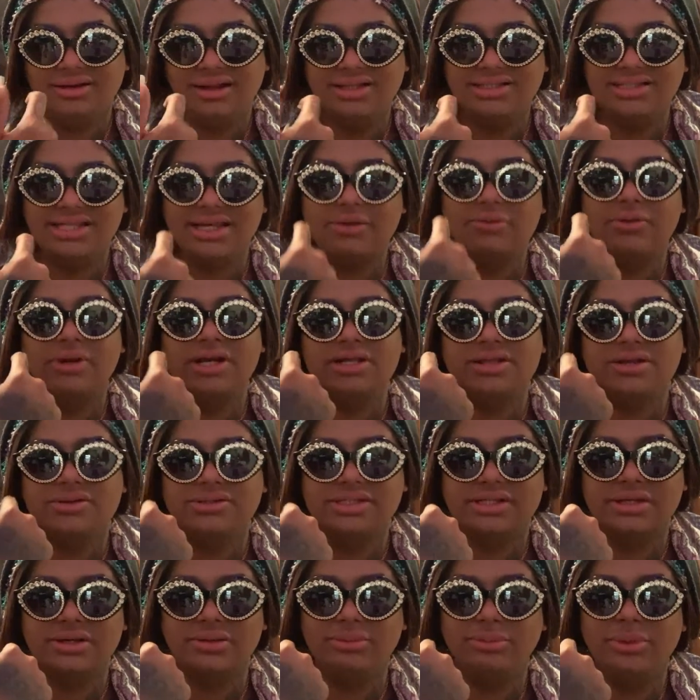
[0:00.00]
It's like one of those
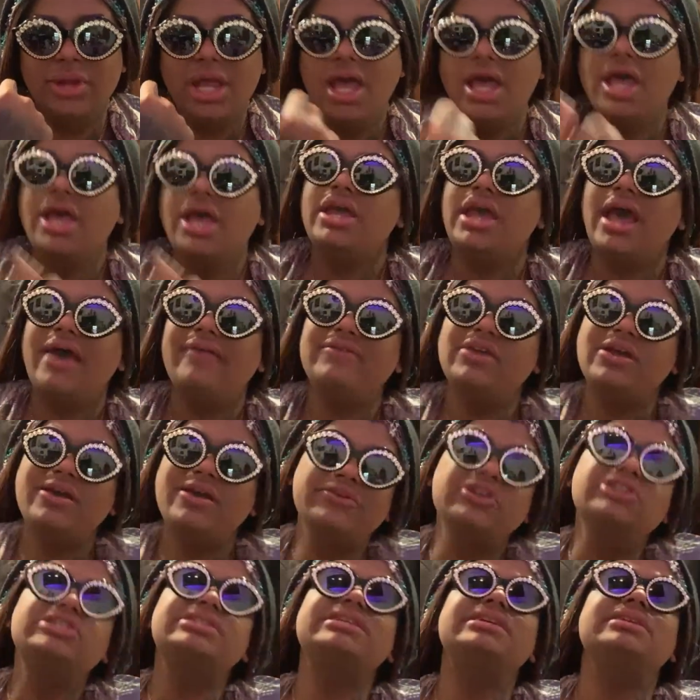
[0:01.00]
little, have you
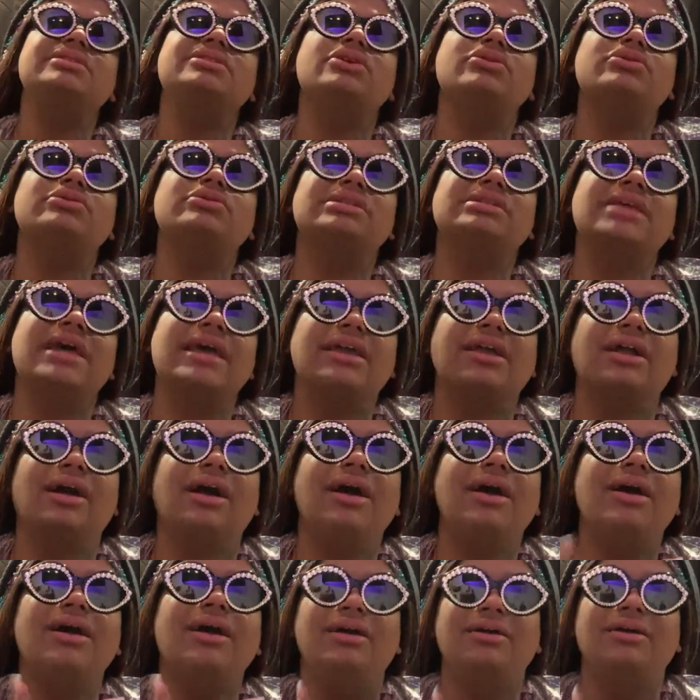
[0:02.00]
ever seen those, like,
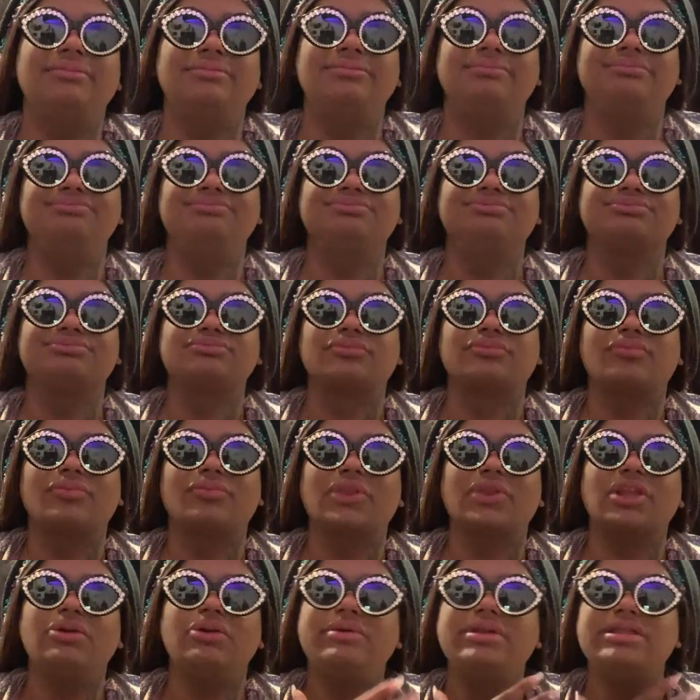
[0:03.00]

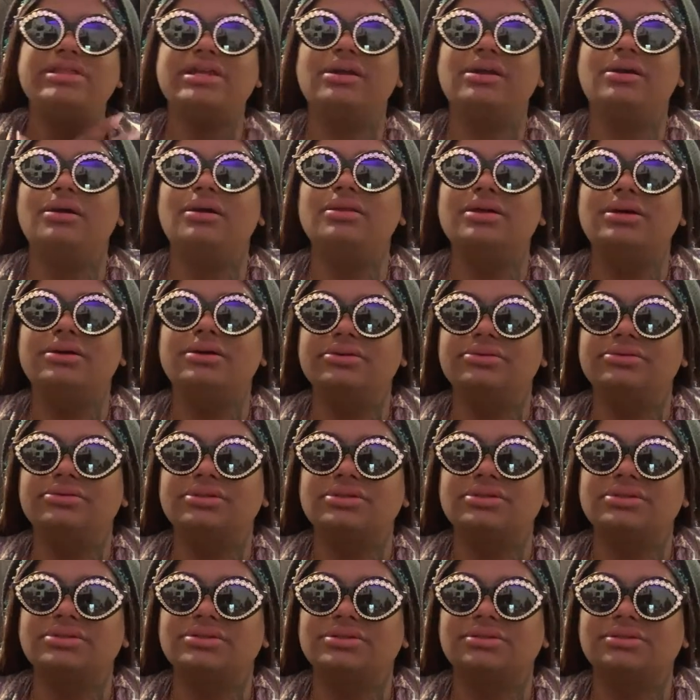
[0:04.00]
what do they call
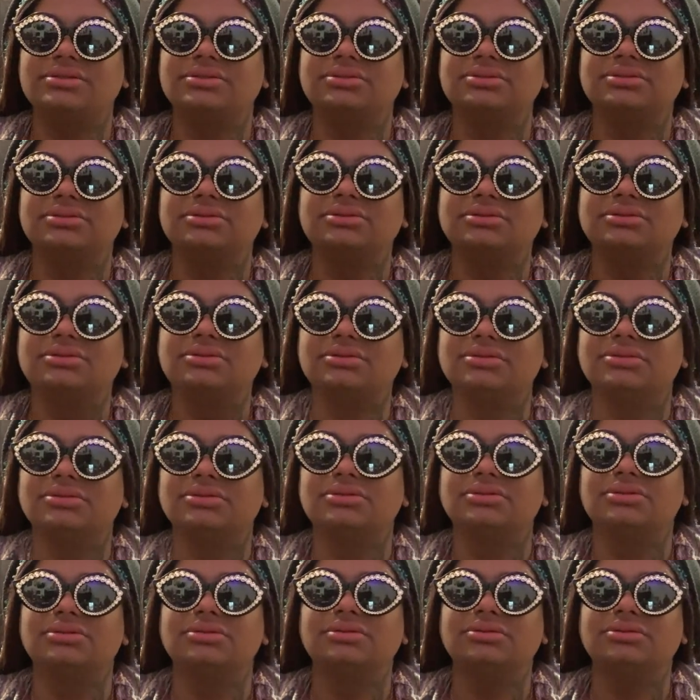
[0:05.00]
those?
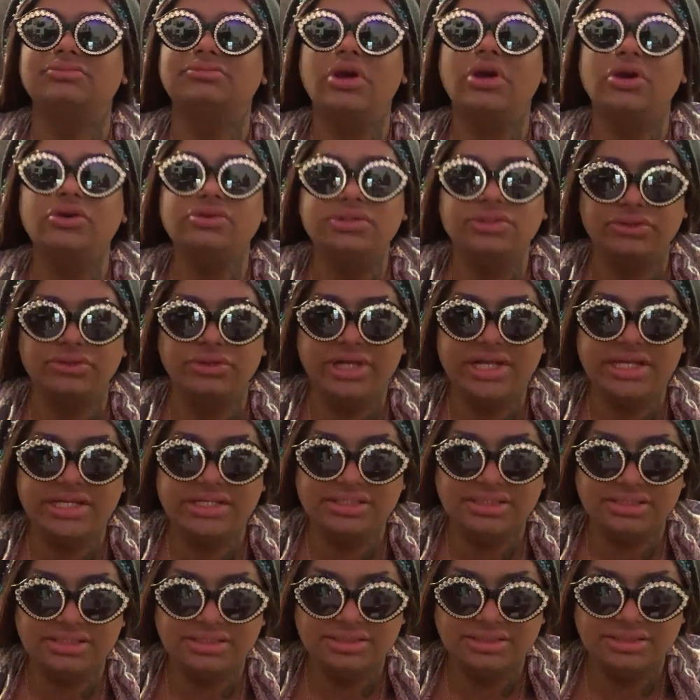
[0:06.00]

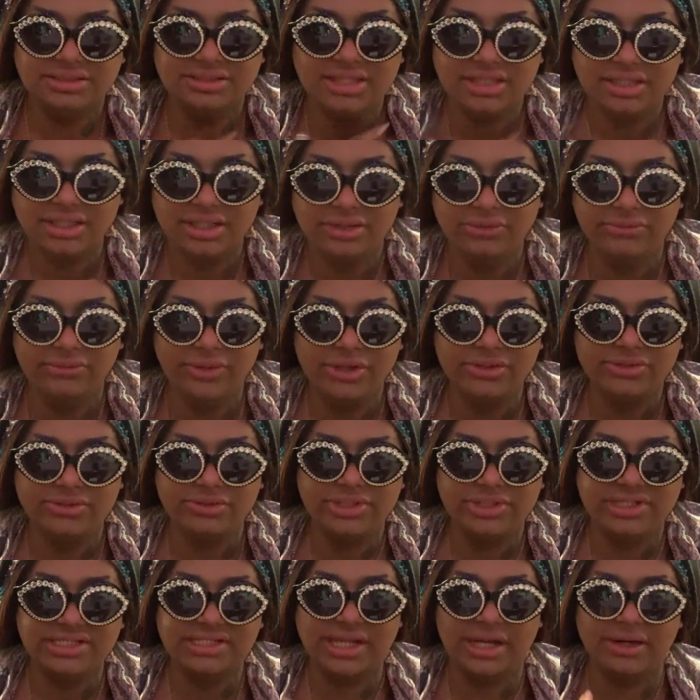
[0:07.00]
Rosaries. The little
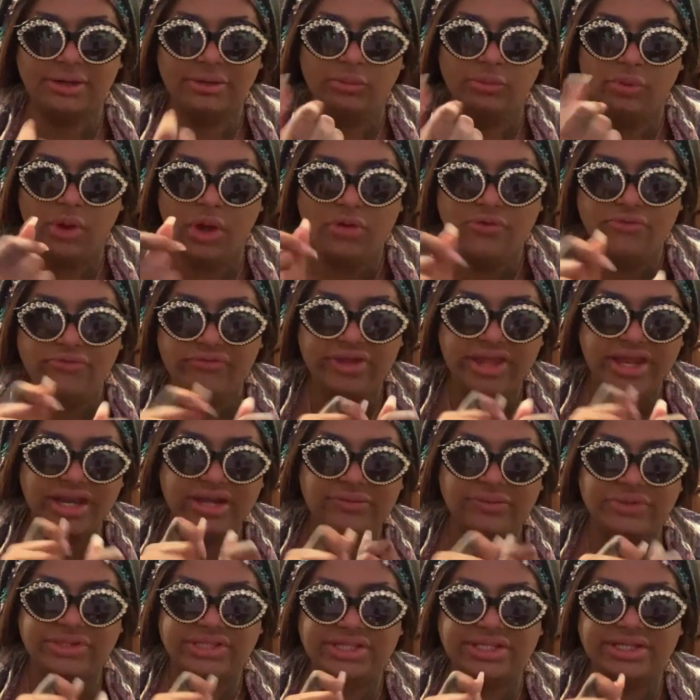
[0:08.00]
rosaries that are woven
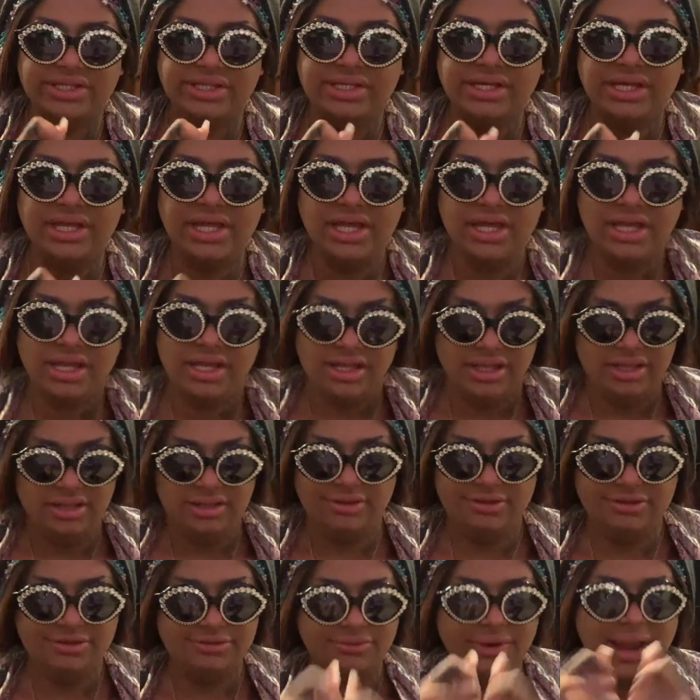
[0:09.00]
with the
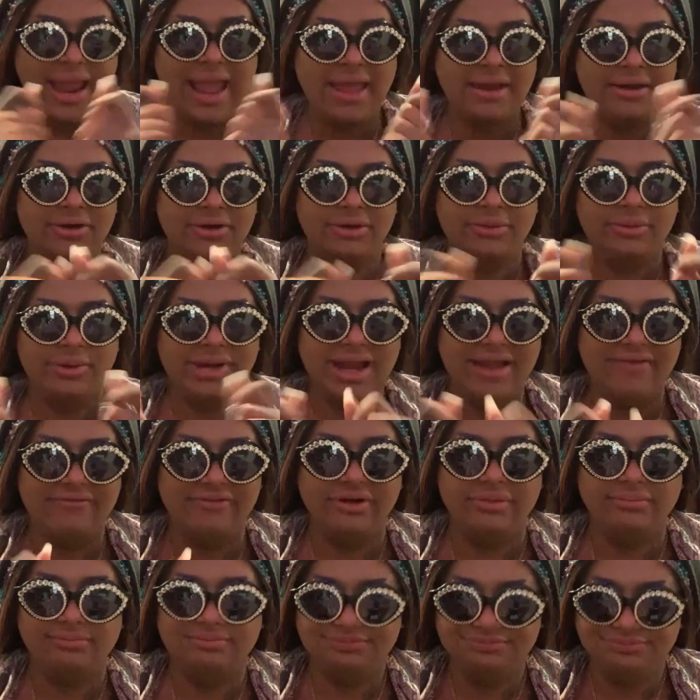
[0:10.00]
thread or
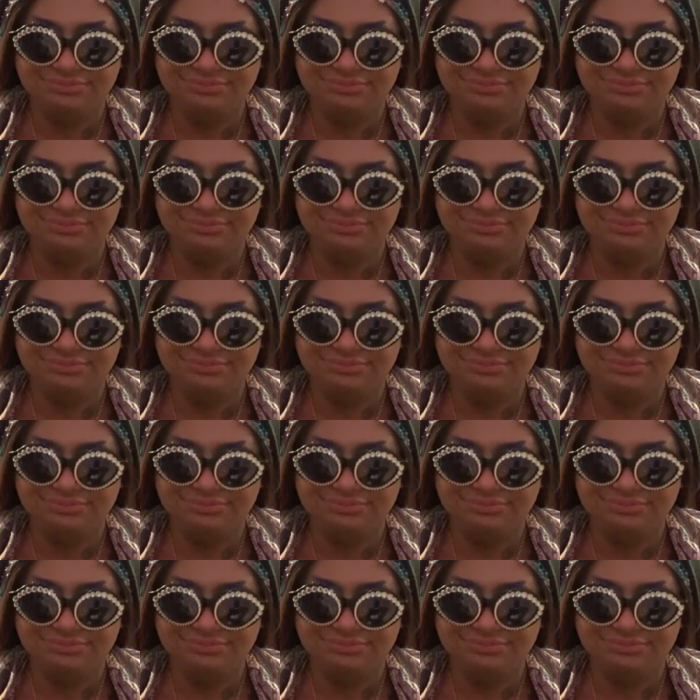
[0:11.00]
whatever.